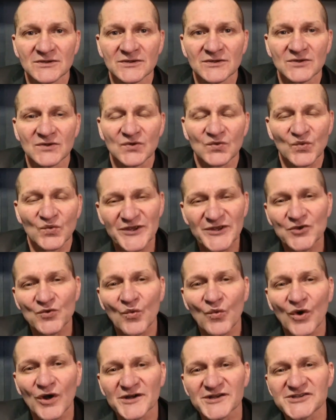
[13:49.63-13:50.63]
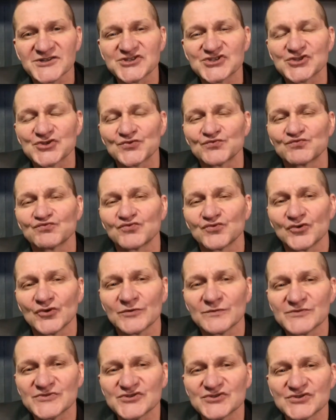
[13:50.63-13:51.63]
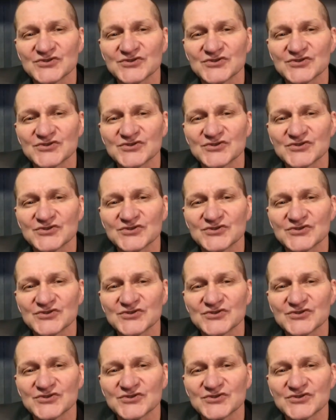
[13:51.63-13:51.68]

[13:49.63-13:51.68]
When you walk into rooms